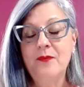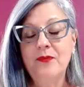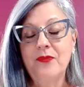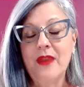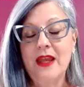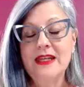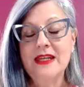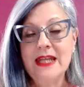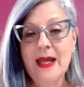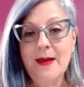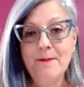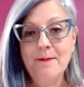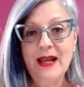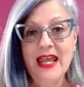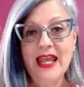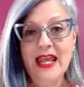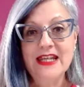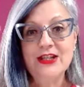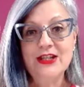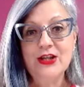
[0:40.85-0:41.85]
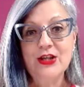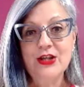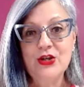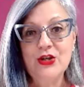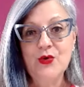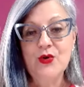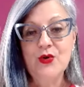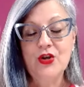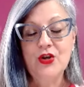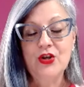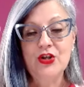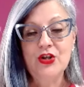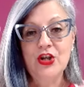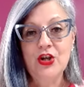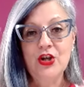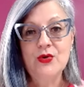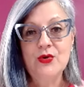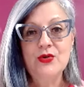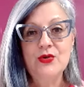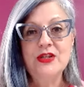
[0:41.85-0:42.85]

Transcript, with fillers: templates that you can use